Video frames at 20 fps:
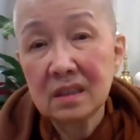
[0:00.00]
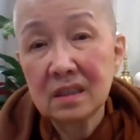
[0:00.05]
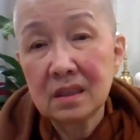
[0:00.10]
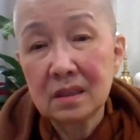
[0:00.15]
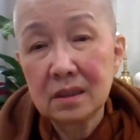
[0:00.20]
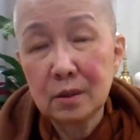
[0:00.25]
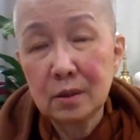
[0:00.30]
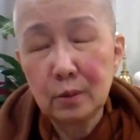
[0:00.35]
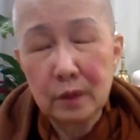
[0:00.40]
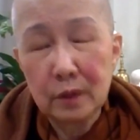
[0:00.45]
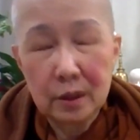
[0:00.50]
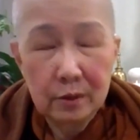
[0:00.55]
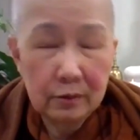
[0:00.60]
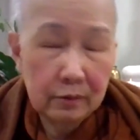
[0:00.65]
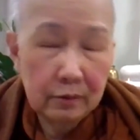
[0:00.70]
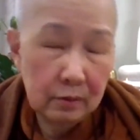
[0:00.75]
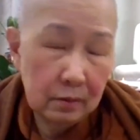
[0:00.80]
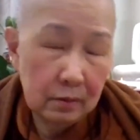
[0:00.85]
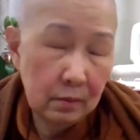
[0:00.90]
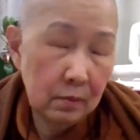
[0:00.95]
she went
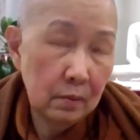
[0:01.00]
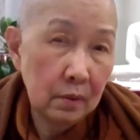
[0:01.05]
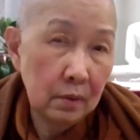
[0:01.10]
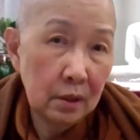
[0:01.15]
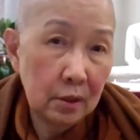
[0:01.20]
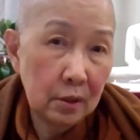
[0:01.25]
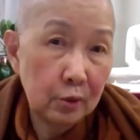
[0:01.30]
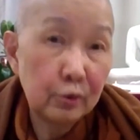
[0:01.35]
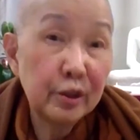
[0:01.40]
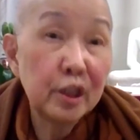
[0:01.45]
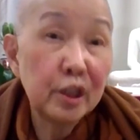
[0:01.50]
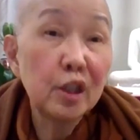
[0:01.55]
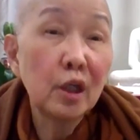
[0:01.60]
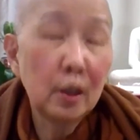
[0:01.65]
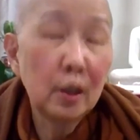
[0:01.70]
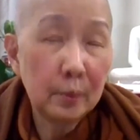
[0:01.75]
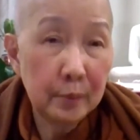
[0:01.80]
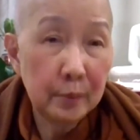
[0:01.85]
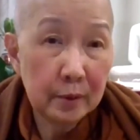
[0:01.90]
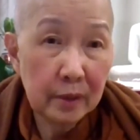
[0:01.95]
through 3
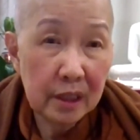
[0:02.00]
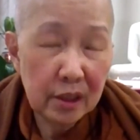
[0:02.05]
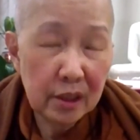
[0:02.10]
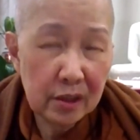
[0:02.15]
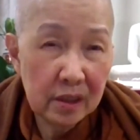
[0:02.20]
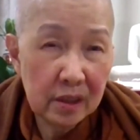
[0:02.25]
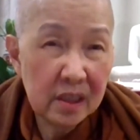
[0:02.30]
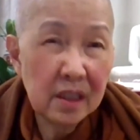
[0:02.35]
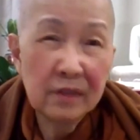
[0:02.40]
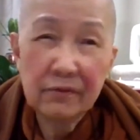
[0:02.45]
operations,